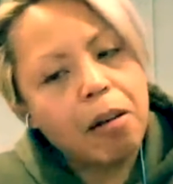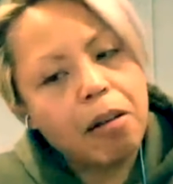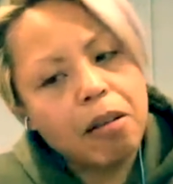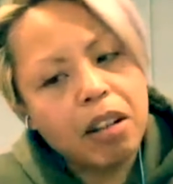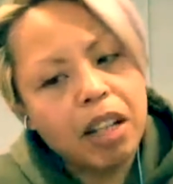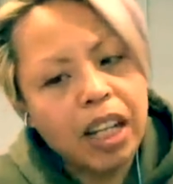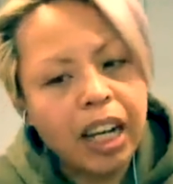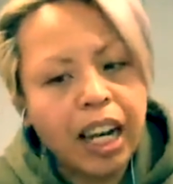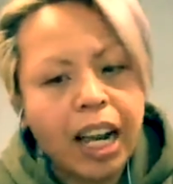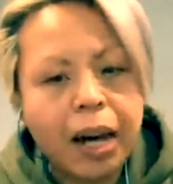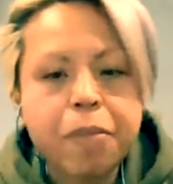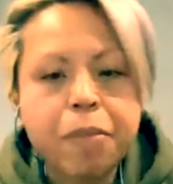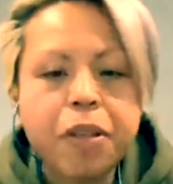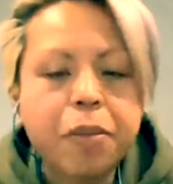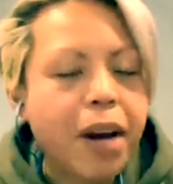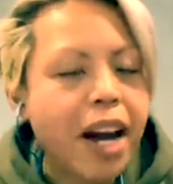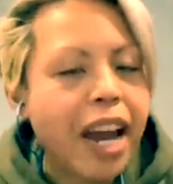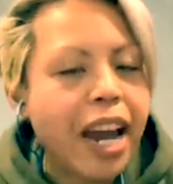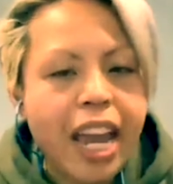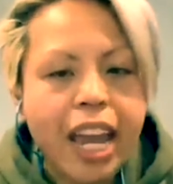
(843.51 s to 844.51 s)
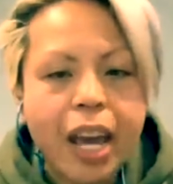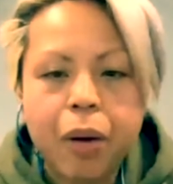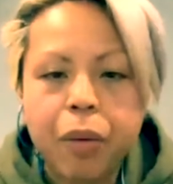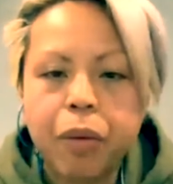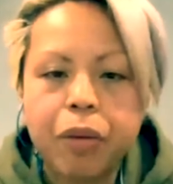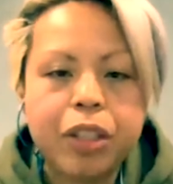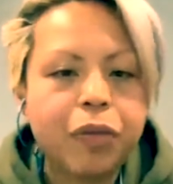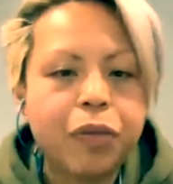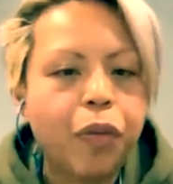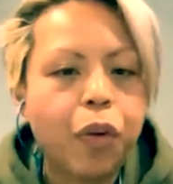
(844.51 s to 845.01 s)
Clumps of my hair
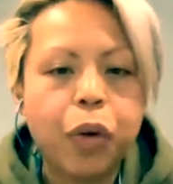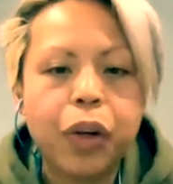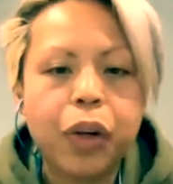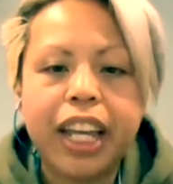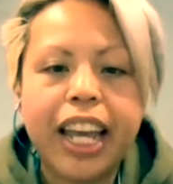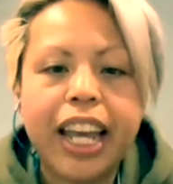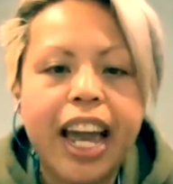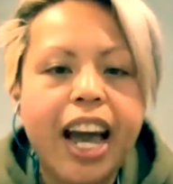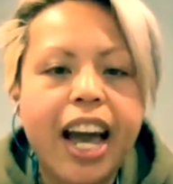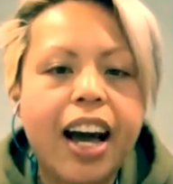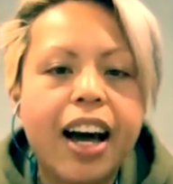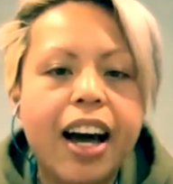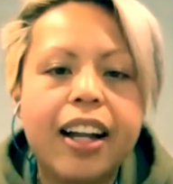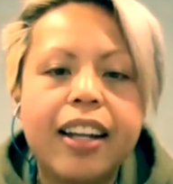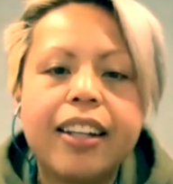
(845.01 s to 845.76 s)
was falling out.